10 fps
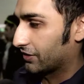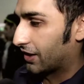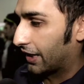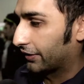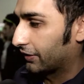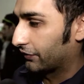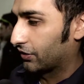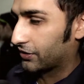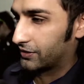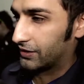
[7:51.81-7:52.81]
neither of
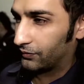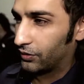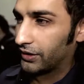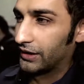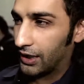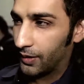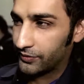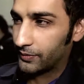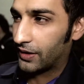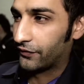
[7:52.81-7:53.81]
those really comes
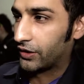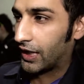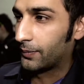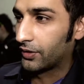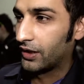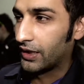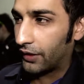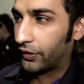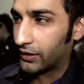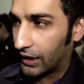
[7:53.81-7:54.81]
from that vocabulary, and I
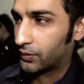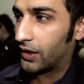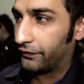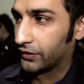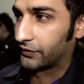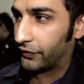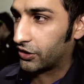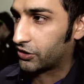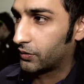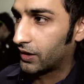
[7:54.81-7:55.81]
think that's why it feels
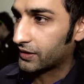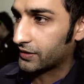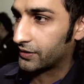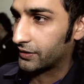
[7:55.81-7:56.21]
fresh to us.